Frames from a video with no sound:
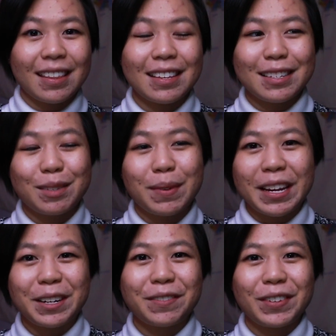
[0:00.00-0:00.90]
And this is my
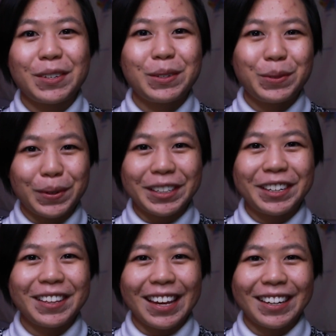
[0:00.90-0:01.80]
interview 1
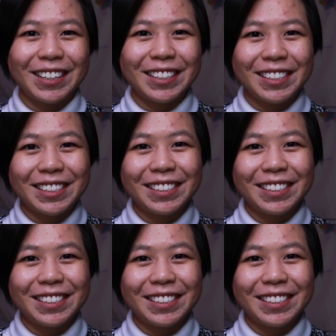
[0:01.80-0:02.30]
year later.